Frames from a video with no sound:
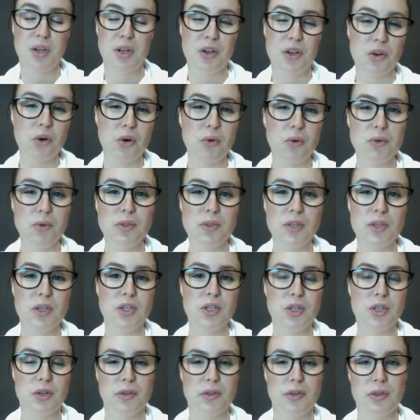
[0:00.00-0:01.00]
can also
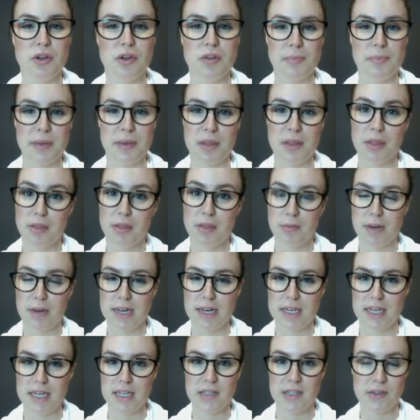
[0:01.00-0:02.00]
show that you're a bit
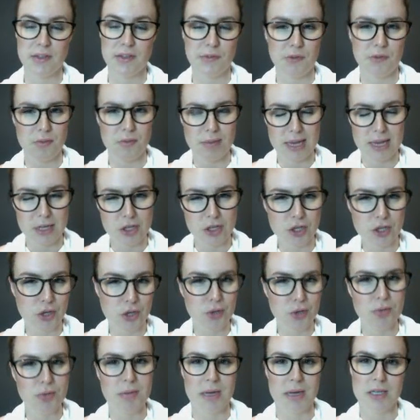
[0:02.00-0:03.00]
threatening, so if you make
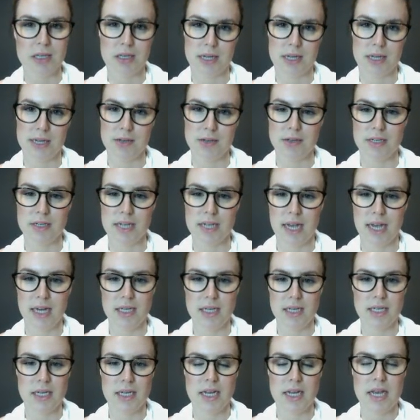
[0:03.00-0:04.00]
too much eye
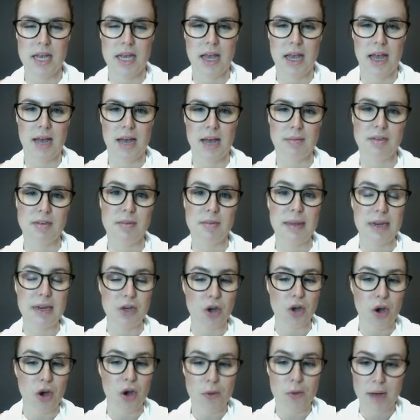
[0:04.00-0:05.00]
contact. To make
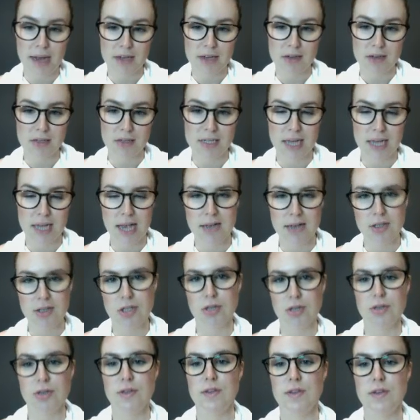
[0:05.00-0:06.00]
no eye contact
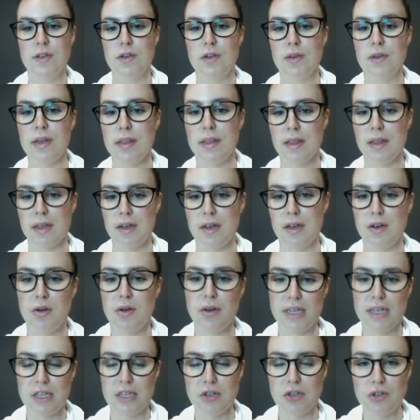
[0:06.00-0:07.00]
shows that you're either
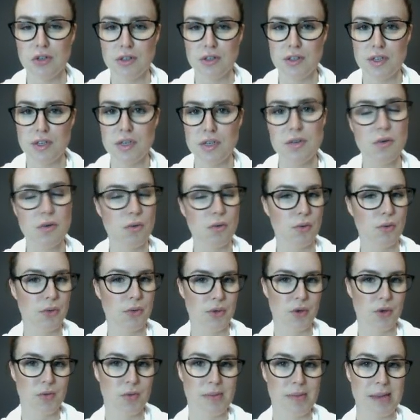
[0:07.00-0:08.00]
not interested or
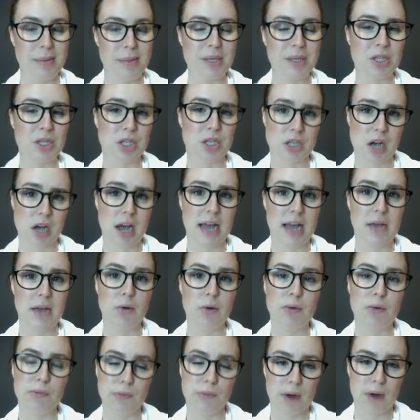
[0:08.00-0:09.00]
that you're maybe shy
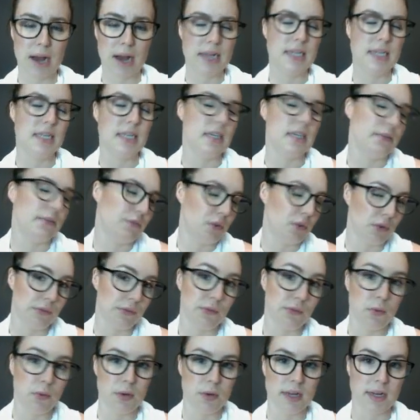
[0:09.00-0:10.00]
or frightened if you're
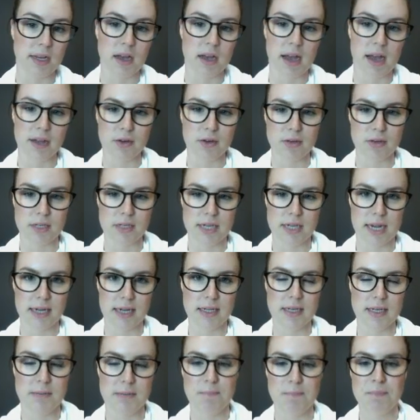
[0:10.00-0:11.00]
avoiding eye
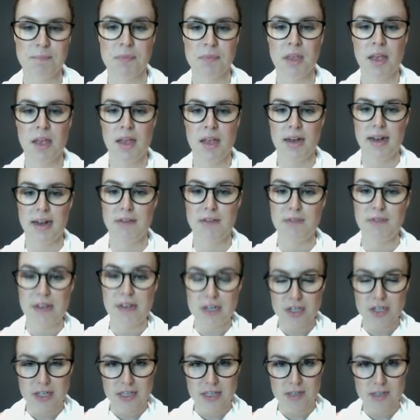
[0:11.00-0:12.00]
contact. Now
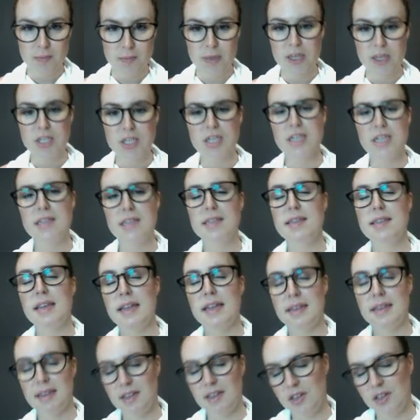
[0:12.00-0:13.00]
facial expressions,
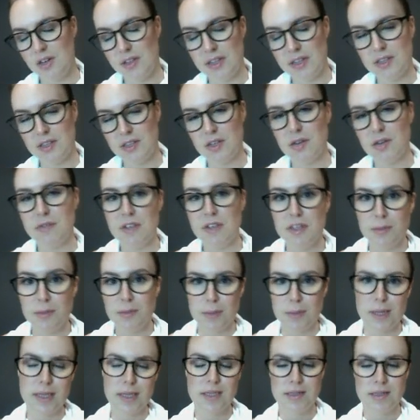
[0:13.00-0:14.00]
that's an obvious
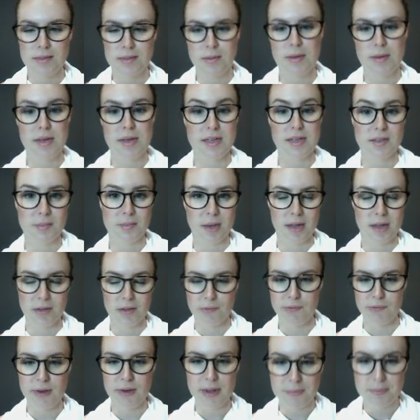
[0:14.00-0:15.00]
one, a smile or
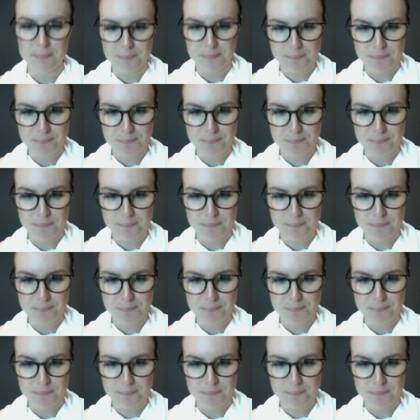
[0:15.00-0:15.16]
frown.